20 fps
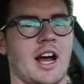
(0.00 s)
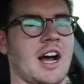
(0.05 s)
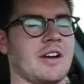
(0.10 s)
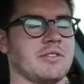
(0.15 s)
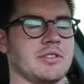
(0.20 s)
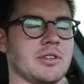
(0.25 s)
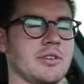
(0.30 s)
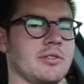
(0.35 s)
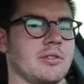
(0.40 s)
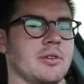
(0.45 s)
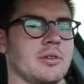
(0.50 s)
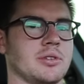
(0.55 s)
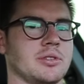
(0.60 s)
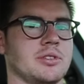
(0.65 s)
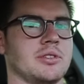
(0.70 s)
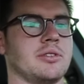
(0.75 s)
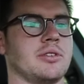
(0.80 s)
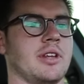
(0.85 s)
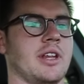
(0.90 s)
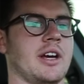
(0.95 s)
after, of
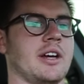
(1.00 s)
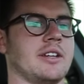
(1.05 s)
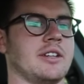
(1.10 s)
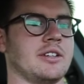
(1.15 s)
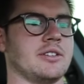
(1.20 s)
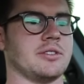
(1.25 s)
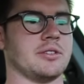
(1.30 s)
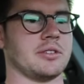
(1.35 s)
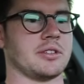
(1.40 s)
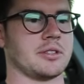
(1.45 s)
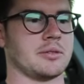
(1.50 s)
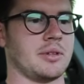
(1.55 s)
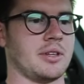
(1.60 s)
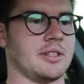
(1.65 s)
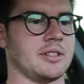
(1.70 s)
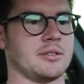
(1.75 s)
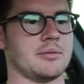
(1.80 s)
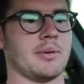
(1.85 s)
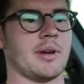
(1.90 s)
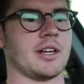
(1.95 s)
course, you do that initial
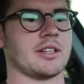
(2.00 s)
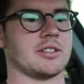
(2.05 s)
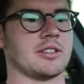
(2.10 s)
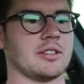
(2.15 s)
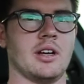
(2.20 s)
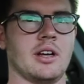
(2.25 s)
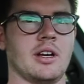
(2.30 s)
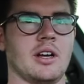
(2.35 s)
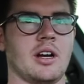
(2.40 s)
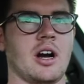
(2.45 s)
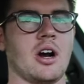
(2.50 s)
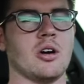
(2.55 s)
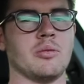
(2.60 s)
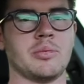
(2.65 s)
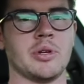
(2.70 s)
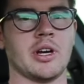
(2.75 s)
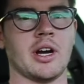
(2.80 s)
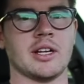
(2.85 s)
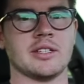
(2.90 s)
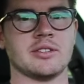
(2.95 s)
inspection. I
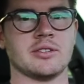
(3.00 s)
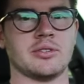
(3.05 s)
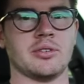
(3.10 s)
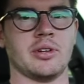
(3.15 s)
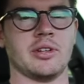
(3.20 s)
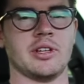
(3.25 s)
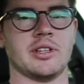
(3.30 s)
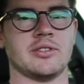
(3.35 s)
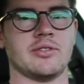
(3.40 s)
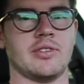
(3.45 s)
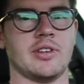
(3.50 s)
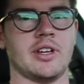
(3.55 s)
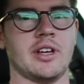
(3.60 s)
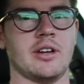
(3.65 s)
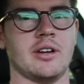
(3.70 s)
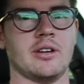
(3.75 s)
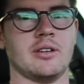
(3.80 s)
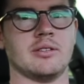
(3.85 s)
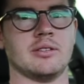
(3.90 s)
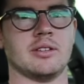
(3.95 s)
hope you guys enjoyed this
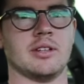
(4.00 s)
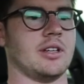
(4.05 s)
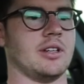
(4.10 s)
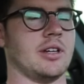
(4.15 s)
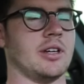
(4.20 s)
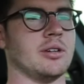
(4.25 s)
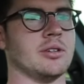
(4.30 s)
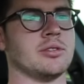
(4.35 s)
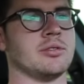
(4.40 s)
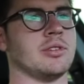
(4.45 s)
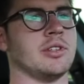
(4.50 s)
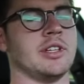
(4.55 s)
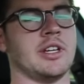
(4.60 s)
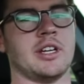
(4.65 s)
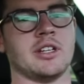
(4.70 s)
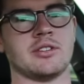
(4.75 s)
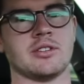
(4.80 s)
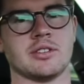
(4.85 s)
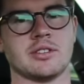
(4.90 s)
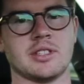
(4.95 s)
video. It was really
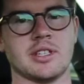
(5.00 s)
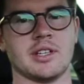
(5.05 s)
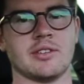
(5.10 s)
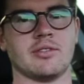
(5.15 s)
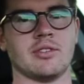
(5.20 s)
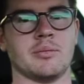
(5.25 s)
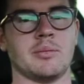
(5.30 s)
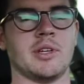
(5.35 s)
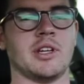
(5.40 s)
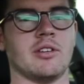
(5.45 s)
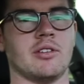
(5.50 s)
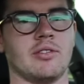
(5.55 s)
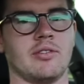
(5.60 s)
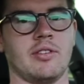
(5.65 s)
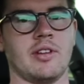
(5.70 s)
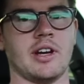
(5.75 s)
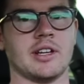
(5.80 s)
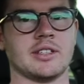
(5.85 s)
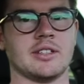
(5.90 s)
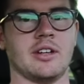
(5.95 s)
interesting for me to
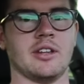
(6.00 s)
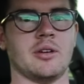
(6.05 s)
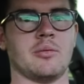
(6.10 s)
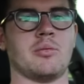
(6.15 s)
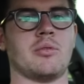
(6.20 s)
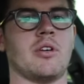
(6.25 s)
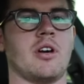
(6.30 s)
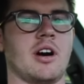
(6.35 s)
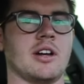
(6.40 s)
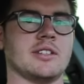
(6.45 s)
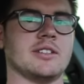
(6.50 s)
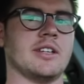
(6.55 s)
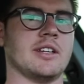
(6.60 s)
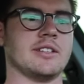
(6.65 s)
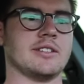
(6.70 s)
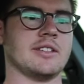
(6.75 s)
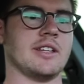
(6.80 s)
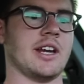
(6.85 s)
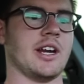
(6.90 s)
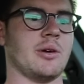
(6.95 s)
reflect on the
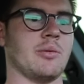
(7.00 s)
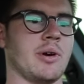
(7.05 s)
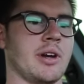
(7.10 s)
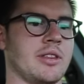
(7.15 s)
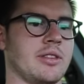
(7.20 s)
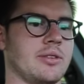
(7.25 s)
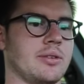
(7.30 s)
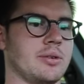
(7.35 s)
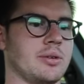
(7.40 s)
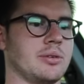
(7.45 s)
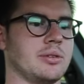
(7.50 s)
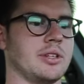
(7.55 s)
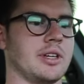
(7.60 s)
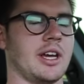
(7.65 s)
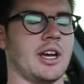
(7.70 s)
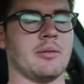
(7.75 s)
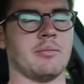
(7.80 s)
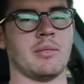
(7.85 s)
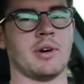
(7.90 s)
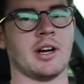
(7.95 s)
process that I went through to
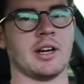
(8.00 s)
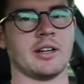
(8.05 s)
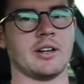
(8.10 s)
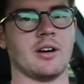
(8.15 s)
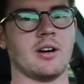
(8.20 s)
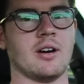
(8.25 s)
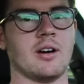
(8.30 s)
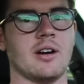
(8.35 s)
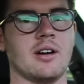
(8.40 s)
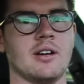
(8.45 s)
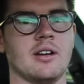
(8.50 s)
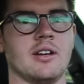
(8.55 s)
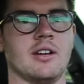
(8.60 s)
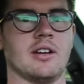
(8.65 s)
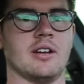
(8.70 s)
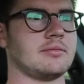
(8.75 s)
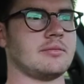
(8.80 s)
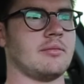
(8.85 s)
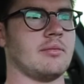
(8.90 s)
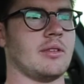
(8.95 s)
get my car.
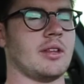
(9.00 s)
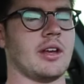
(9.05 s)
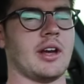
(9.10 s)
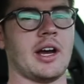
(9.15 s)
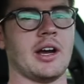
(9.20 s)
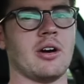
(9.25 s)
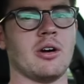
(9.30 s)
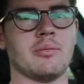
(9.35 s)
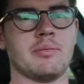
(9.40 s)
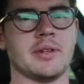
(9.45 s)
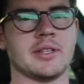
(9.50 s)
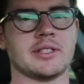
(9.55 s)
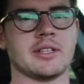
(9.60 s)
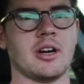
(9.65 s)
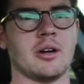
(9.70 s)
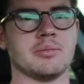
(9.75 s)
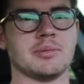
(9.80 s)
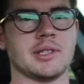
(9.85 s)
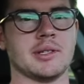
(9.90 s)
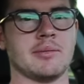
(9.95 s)
I hope this
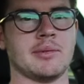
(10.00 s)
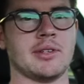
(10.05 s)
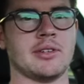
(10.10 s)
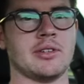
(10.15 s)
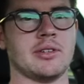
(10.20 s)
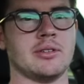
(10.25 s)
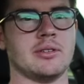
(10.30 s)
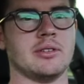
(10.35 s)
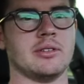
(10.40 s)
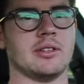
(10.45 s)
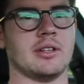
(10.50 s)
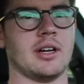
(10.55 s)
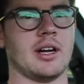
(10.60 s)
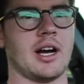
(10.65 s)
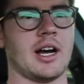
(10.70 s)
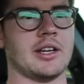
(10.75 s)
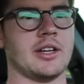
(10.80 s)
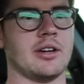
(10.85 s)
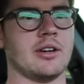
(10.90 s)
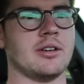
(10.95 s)
helps some of you.
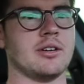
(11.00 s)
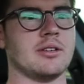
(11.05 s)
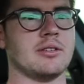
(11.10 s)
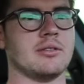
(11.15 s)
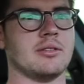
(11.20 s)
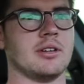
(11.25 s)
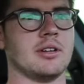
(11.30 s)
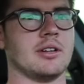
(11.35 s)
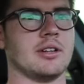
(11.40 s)
I know